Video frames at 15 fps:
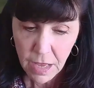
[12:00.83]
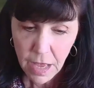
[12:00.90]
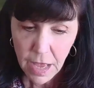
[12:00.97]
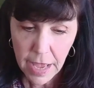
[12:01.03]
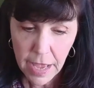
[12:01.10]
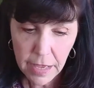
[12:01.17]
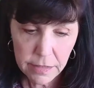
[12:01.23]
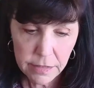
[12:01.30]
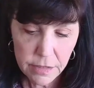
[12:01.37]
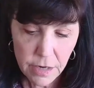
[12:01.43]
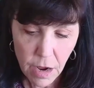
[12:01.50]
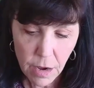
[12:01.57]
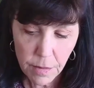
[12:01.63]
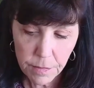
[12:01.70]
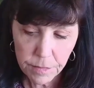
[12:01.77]
And,
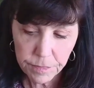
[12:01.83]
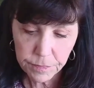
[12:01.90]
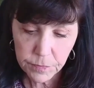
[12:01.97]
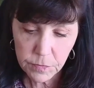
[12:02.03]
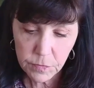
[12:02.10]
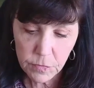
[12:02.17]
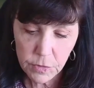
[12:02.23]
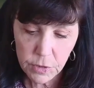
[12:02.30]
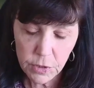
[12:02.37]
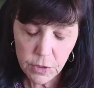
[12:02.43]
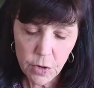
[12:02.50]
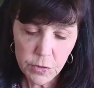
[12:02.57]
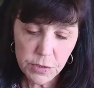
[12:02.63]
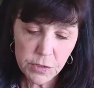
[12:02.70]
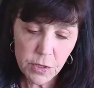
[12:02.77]

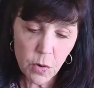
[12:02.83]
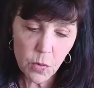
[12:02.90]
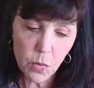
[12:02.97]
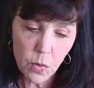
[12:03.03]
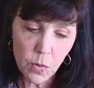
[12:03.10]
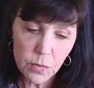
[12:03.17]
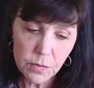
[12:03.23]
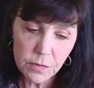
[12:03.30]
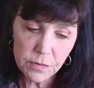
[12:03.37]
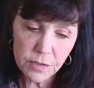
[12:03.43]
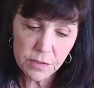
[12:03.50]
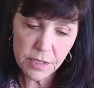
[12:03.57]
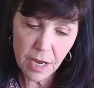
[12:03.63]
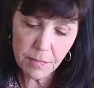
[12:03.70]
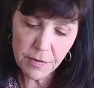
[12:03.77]
so
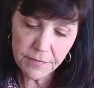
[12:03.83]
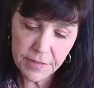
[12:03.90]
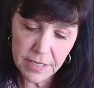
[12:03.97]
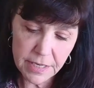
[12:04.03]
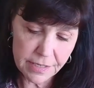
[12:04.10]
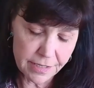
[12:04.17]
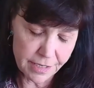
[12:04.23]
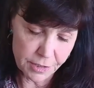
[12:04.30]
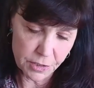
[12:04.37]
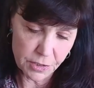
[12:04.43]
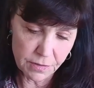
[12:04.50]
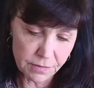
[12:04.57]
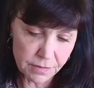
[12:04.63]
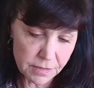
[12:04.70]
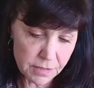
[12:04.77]
some of the
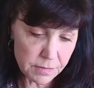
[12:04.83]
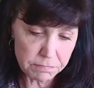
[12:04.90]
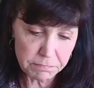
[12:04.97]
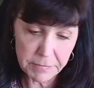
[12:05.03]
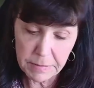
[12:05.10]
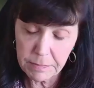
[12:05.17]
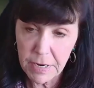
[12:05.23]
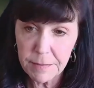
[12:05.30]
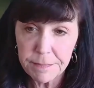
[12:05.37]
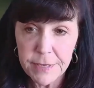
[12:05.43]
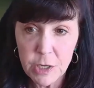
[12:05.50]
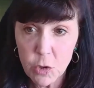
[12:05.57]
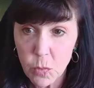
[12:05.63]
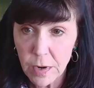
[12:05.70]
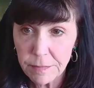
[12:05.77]
ignitions, it might be
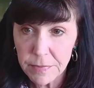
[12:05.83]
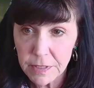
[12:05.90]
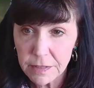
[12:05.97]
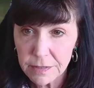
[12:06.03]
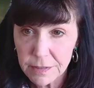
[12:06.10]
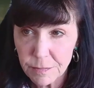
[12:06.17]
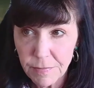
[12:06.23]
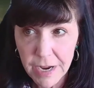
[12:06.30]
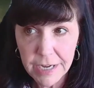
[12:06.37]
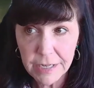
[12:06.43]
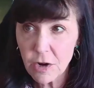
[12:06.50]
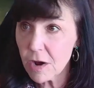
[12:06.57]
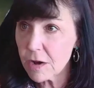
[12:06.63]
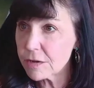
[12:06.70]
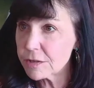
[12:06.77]
equipment, might
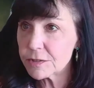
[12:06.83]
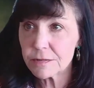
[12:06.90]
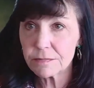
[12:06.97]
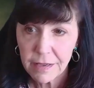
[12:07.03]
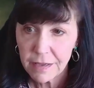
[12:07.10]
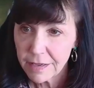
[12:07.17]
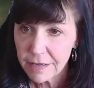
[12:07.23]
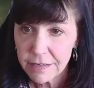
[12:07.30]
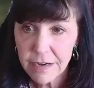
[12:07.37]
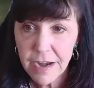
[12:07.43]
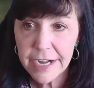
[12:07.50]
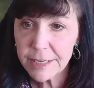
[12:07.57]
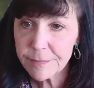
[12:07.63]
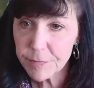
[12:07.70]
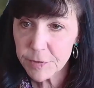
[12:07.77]
cause
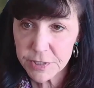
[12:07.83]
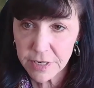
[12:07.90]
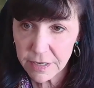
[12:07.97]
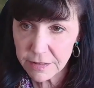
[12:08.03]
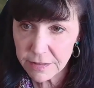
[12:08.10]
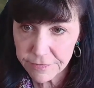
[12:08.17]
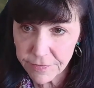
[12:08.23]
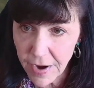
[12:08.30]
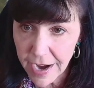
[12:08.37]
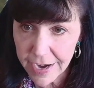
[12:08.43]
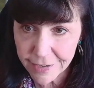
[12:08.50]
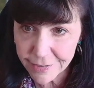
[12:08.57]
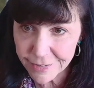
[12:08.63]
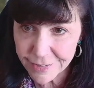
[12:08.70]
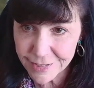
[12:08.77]
90% of the
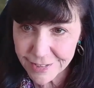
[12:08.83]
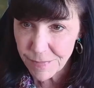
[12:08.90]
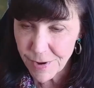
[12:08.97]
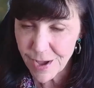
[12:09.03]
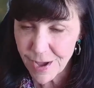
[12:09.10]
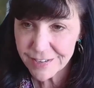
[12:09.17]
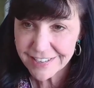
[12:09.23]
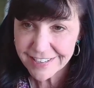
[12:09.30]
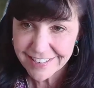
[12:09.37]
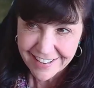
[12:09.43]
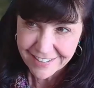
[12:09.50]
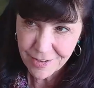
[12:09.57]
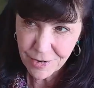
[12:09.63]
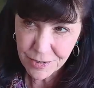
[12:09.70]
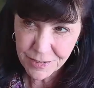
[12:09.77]
fires, but
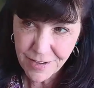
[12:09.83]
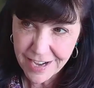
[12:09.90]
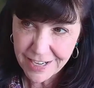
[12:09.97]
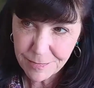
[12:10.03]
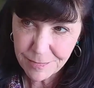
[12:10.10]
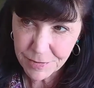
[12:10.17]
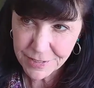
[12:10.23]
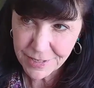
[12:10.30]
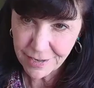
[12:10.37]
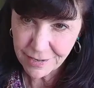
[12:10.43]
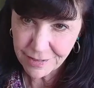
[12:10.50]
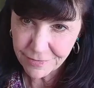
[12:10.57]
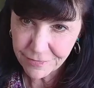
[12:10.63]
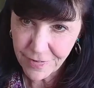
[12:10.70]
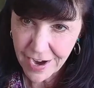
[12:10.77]
those 90%
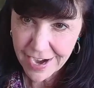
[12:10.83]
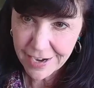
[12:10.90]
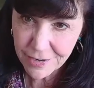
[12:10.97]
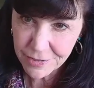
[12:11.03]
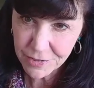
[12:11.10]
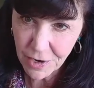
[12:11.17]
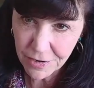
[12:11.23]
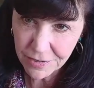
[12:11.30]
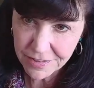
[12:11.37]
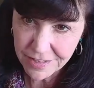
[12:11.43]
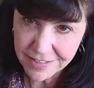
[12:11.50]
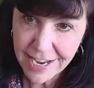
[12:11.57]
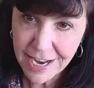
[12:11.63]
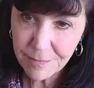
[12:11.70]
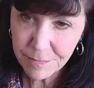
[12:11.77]
of the fires aren't the
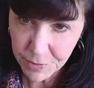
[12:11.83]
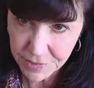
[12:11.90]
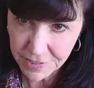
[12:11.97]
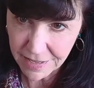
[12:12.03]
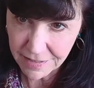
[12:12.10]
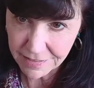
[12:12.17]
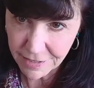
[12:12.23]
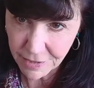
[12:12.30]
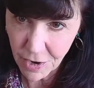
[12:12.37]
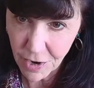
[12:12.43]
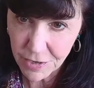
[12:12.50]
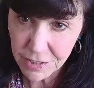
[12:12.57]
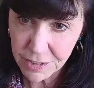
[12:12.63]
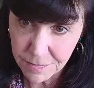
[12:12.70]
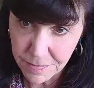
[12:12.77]
10% that
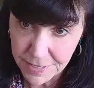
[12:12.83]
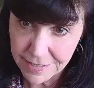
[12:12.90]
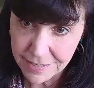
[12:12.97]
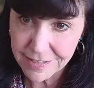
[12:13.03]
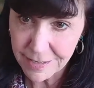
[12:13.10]
cause the biggest